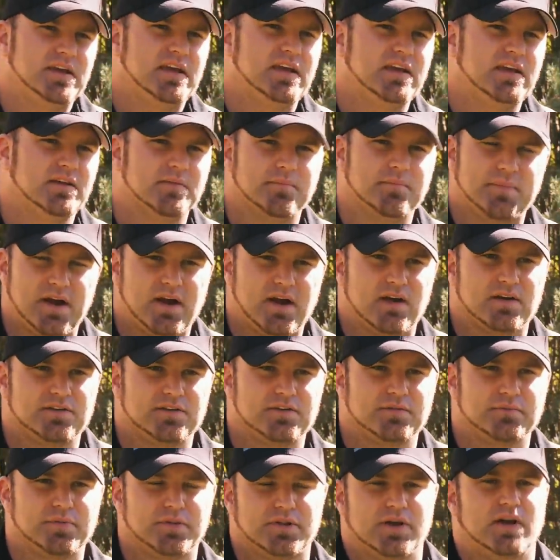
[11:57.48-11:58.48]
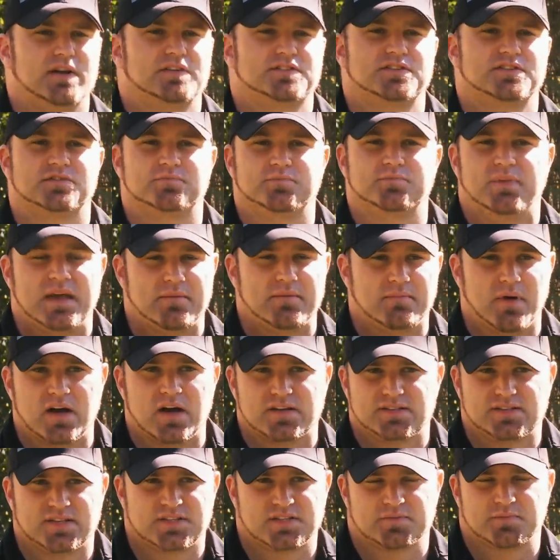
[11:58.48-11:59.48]
be compared to Polaris's Big
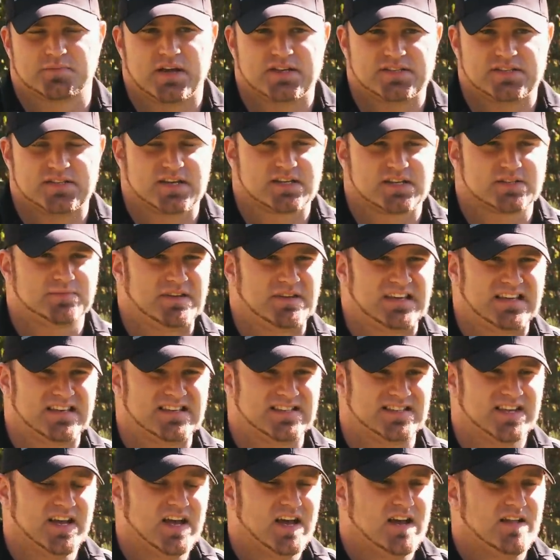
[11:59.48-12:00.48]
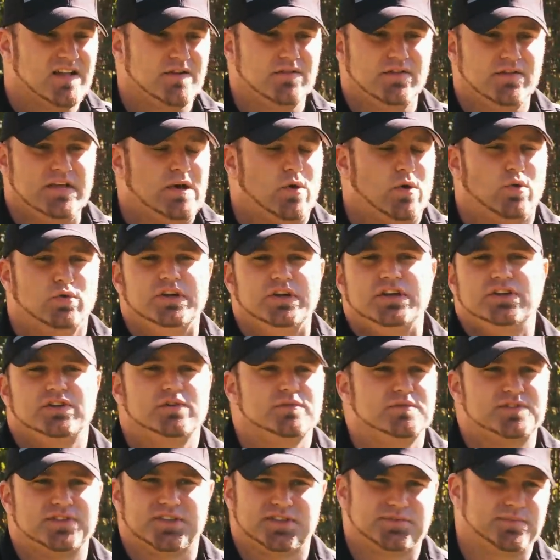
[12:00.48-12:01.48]
Boss 6x6 because they're the only
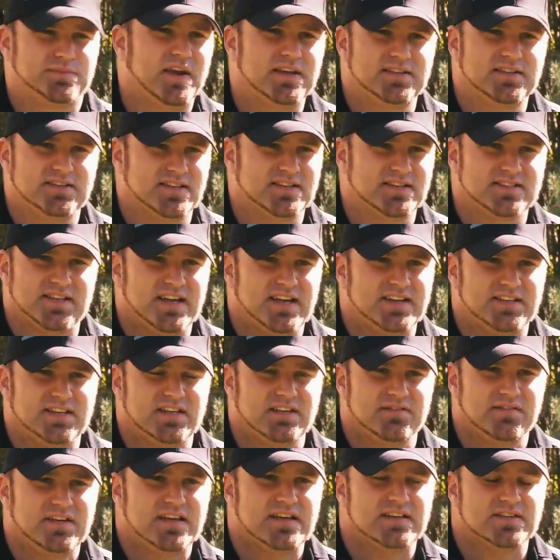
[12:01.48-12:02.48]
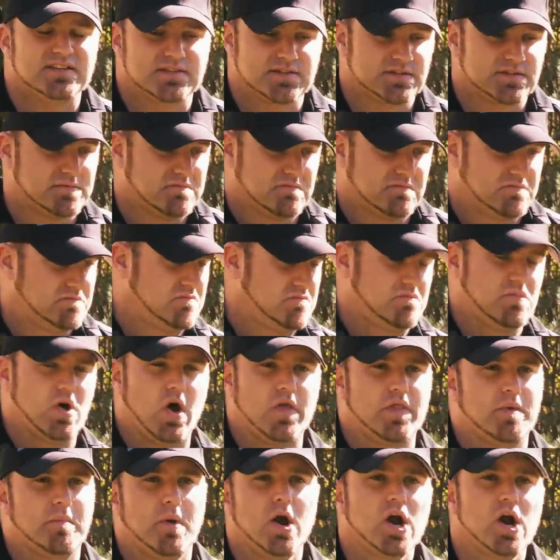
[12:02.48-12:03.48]
two 6x6 ATVs on the